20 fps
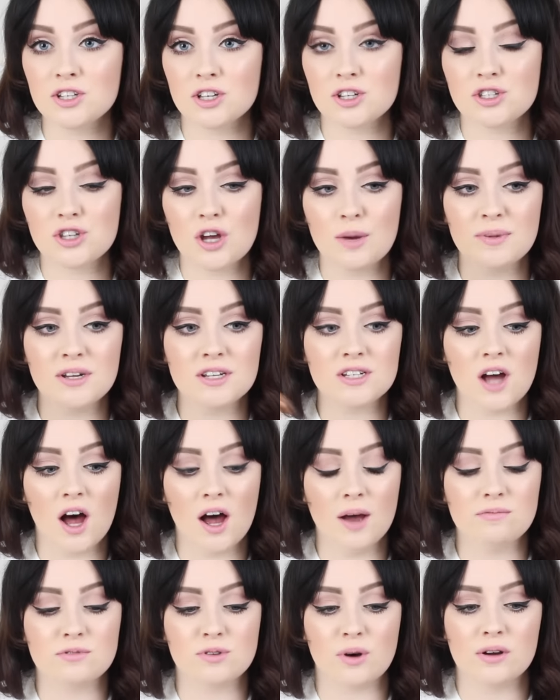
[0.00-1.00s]
There's so many
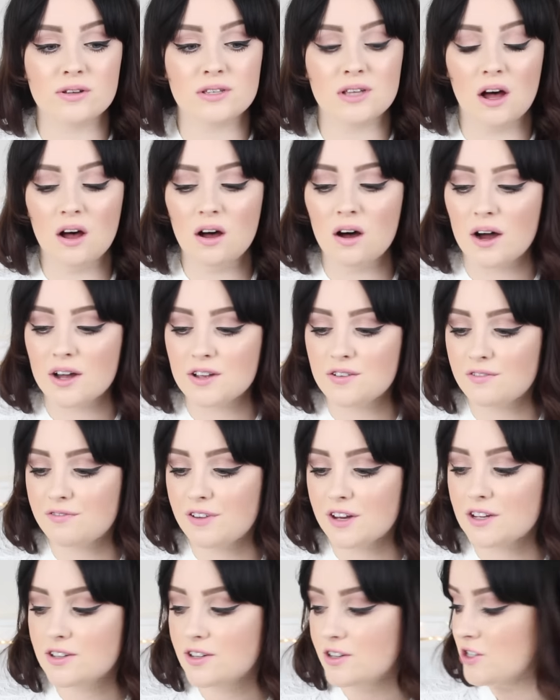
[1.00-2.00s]
times where I was like, oh, if
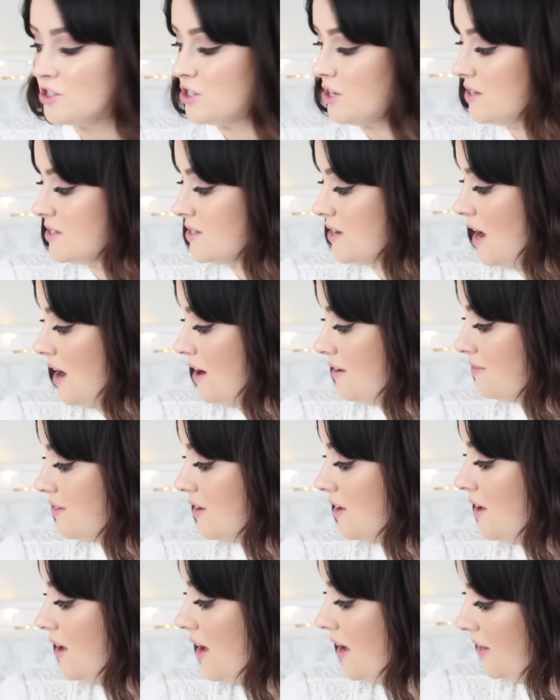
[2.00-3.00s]
I could just have,
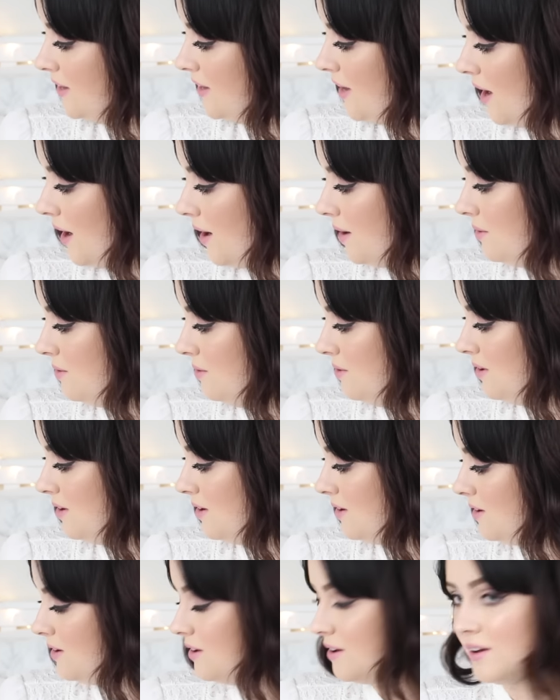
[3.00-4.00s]
hello.
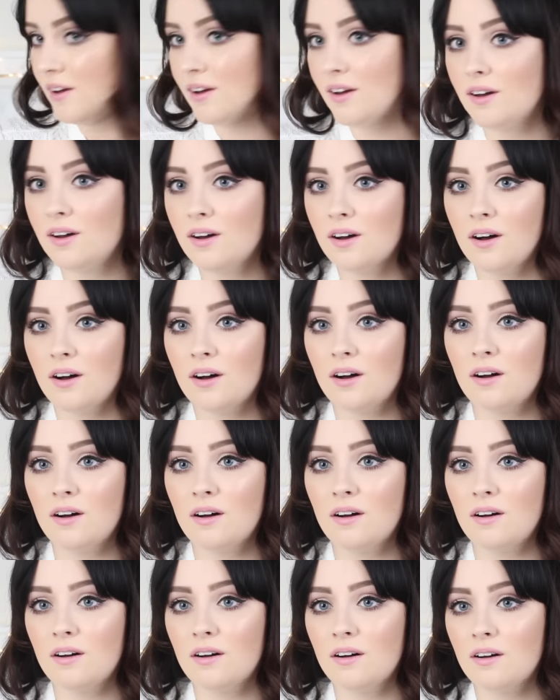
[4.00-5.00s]

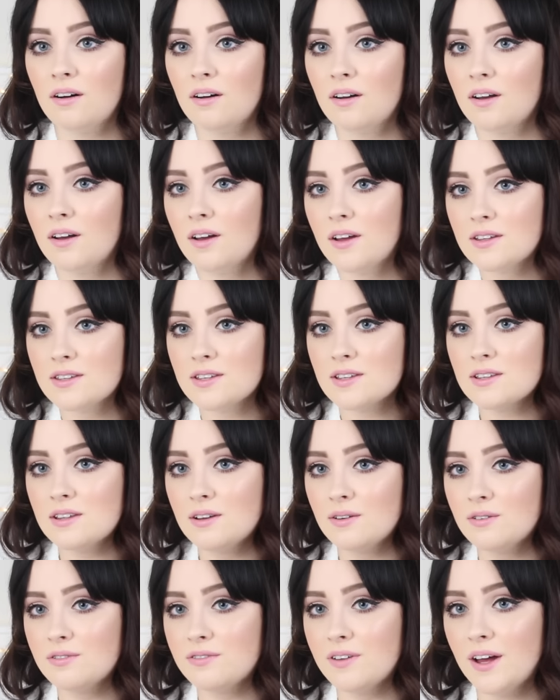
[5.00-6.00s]
Oh, it's his
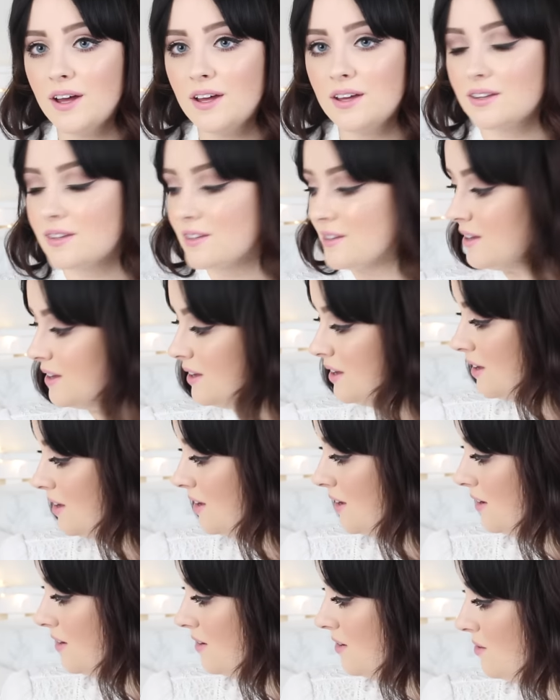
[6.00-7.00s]
little face.
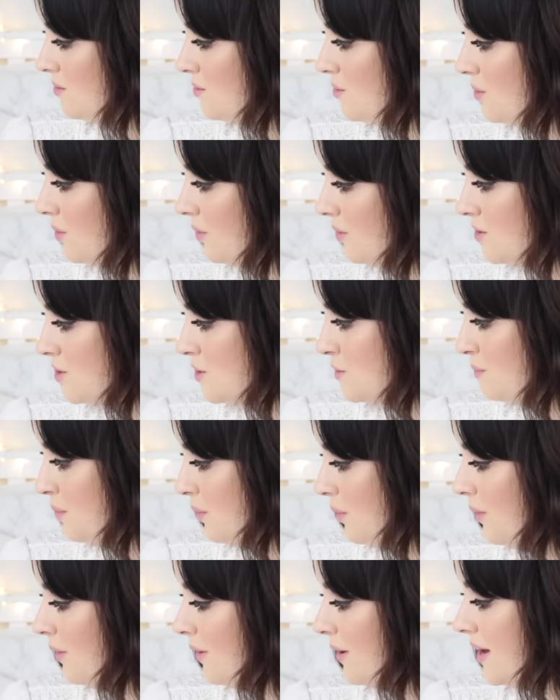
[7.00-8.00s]
You gorgeous
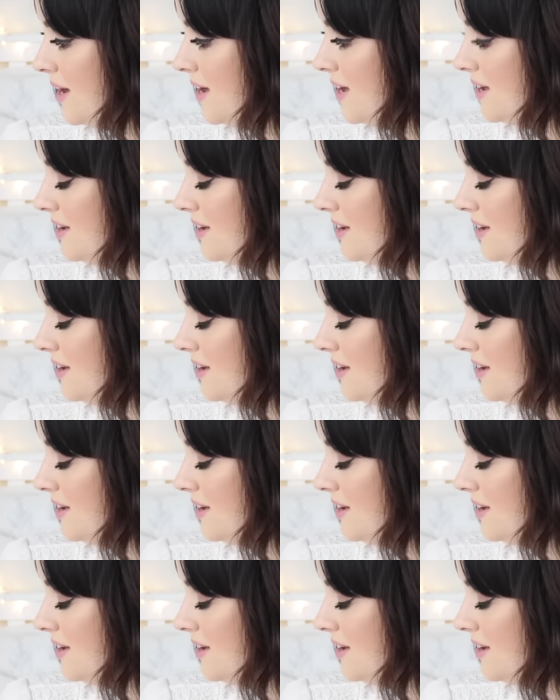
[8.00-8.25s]
boy.